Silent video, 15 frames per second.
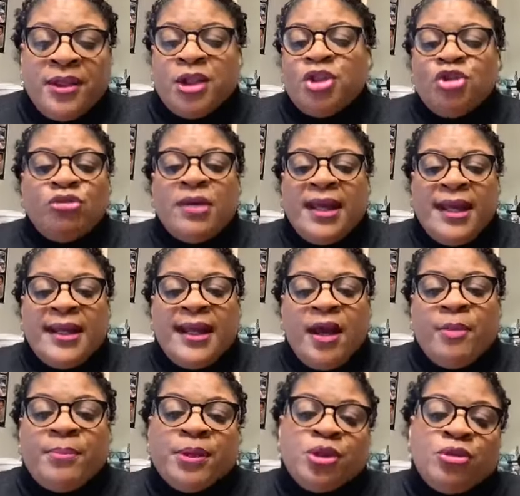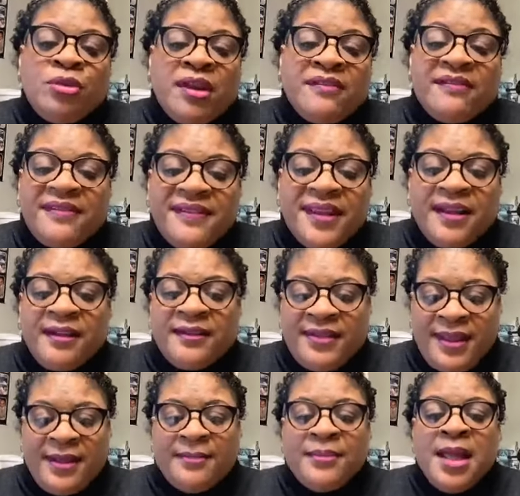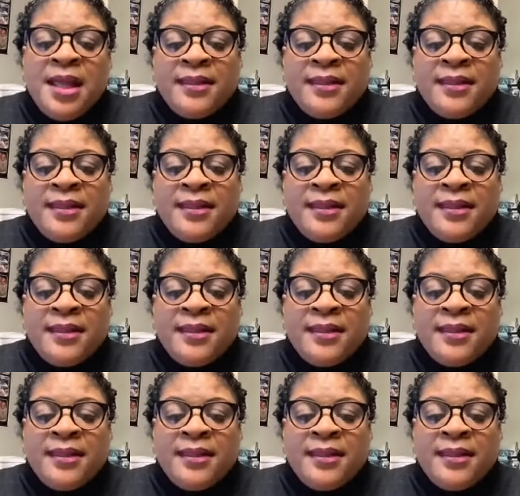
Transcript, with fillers: You can't help it. You can feel them.